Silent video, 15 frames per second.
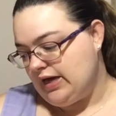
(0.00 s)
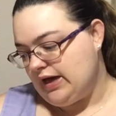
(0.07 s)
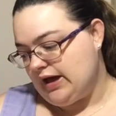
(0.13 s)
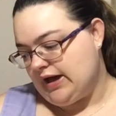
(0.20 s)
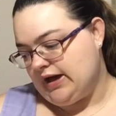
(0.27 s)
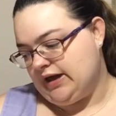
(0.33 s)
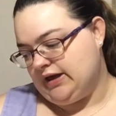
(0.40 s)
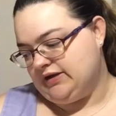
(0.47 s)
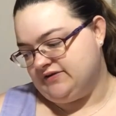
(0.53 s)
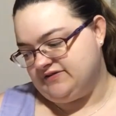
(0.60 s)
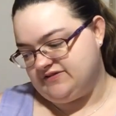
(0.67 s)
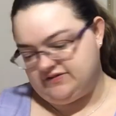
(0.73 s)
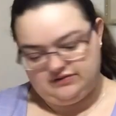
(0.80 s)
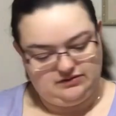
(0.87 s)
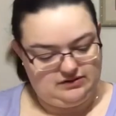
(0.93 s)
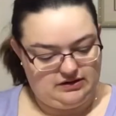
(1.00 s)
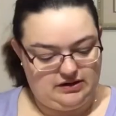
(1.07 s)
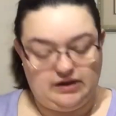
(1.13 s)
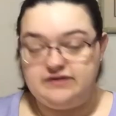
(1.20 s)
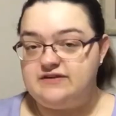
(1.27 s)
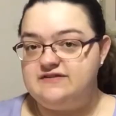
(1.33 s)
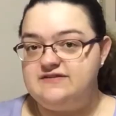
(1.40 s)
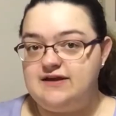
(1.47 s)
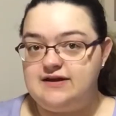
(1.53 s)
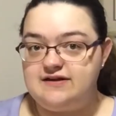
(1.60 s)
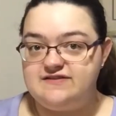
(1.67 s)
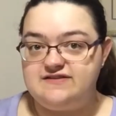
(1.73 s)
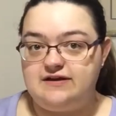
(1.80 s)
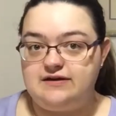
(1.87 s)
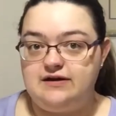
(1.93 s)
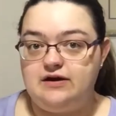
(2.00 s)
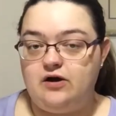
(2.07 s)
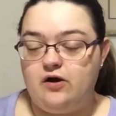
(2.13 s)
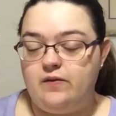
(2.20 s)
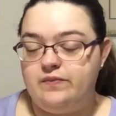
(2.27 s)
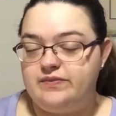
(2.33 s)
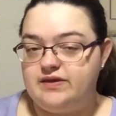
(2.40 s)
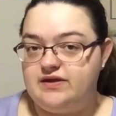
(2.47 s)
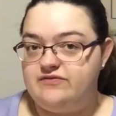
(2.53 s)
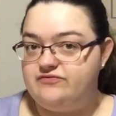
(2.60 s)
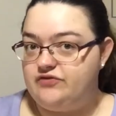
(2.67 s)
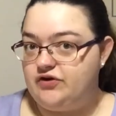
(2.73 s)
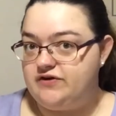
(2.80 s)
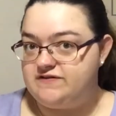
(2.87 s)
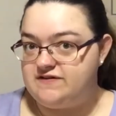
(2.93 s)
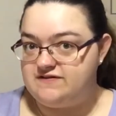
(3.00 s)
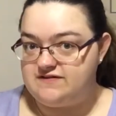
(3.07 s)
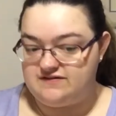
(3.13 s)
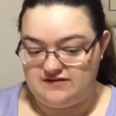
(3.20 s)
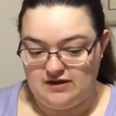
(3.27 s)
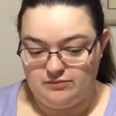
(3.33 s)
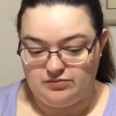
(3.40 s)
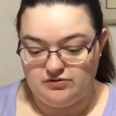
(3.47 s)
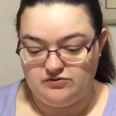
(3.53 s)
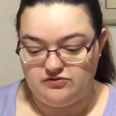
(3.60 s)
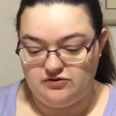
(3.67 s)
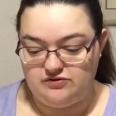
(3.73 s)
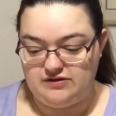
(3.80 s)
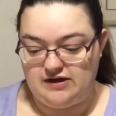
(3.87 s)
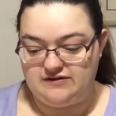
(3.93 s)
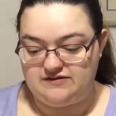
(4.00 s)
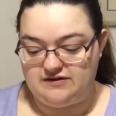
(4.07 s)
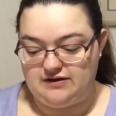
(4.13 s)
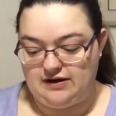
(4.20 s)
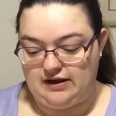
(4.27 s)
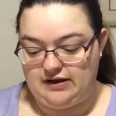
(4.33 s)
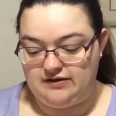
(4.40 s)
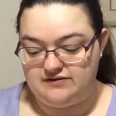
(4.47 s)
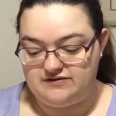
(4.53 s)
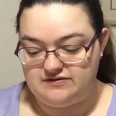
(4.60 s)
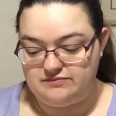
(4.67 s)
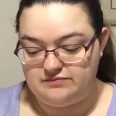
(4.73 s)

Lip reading: And as I said, I started it on the 1st of September in 2008.